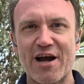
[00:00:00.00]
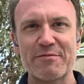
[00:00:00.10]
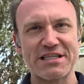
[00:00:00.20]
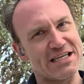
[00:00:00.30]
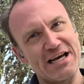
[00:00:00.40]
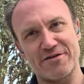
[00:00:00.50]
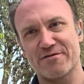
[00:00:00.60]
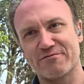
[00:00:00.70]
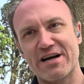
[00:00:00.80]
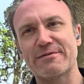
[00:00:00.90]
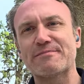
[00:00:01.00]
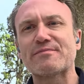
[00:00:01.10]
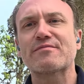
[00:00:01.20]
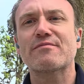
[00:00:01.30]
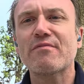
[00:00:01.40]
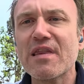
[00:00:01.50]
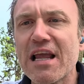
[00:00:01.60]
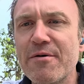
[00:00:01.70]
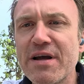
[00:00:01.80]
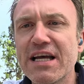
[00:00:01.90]
coming together, right,
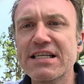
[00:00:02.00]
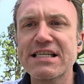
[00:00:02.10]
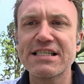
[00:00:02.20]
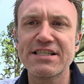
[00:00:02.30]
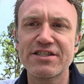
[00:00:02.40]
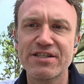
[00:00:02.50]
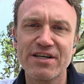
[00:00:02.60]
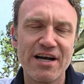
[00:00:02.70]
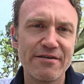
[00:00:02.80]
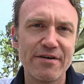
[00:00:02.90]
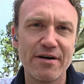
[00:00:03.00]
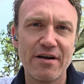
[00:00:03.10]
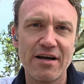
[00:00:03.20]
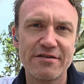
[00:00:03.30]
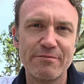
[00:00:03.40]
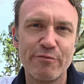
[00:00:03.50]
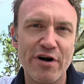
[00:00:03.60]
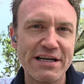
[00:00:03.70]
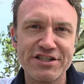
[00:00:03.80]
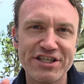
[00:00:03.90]
and making sense. It's just kind of a
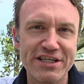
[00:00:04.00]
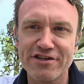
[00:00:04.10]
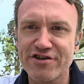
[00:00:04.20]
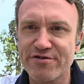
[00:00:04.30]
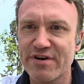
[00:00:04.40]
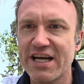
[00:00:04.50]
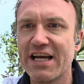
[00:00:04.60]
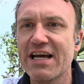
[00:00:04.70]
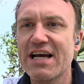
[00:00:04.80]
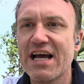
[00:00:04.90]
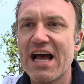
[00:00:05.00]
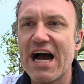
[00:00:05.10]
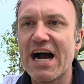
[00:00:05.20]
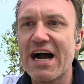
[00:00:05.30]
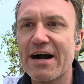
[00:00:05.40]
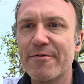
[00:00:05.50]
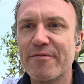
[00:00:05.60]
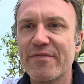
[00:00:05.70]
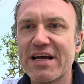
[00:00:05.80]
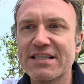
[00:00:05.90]
branching tree,
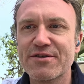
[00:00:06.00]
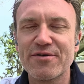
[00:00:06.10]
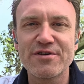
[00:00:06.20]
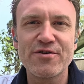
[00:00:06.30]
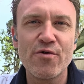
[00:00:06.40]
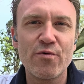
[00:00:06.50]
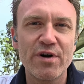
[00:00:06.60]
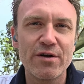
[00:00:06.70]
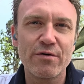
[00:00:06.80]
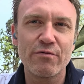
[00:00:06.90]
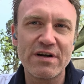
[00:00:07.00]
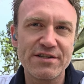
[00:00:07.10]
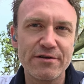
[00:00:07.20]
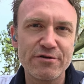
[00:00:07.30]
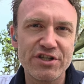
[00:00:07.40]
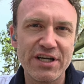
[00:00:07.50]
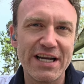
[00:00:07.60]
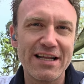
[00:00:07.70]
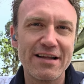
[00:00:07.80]
and so there's no real resolution in